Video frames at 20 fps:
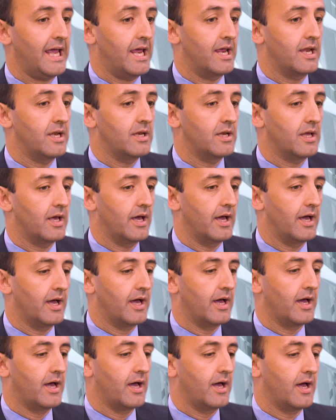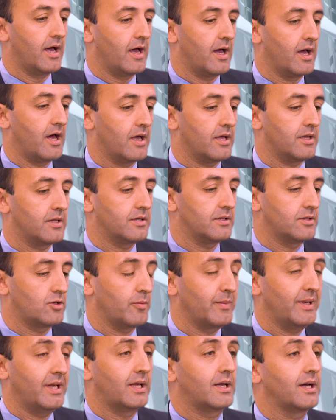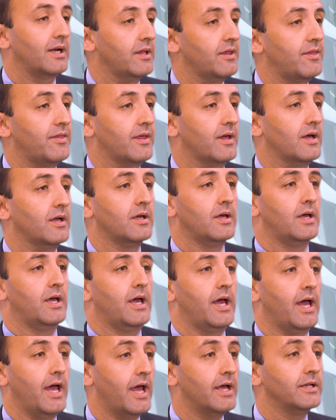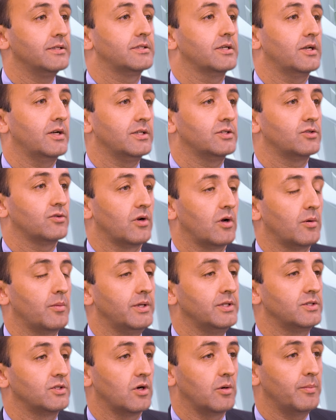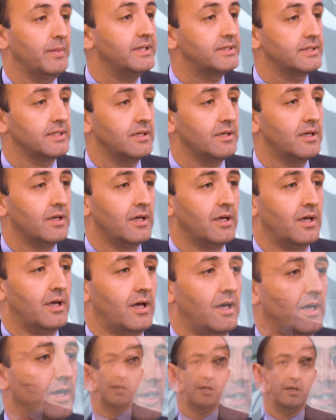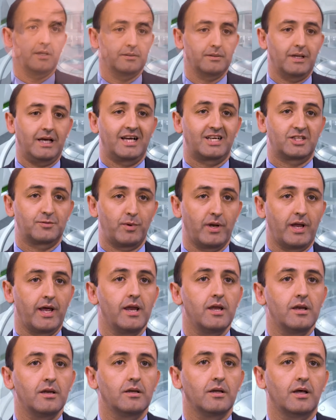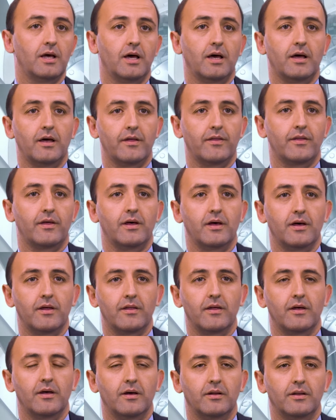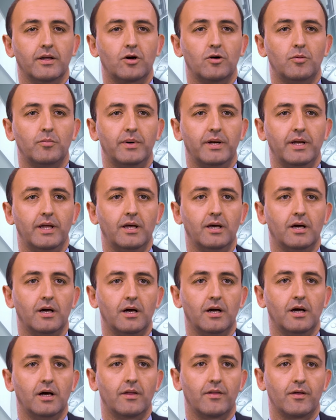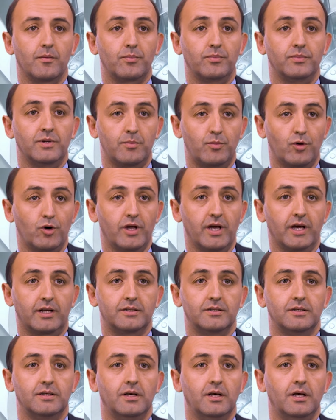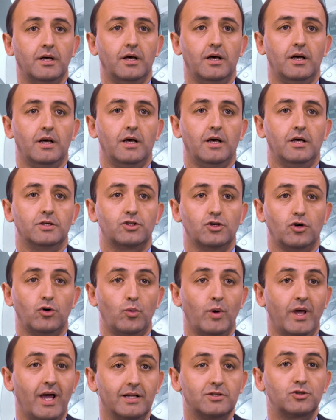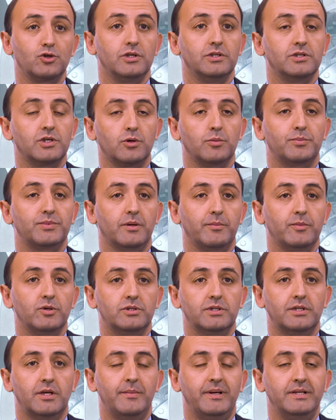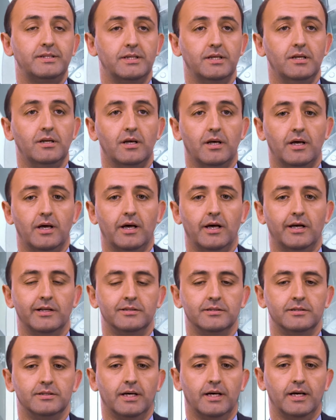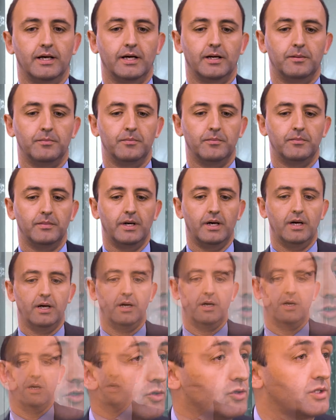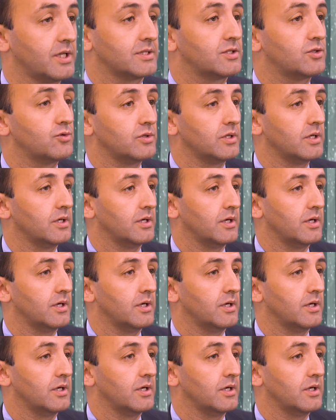and Dominic Galicia entered into our meeting, explain the company the project. So we had to interrupt the meeting and introduce us to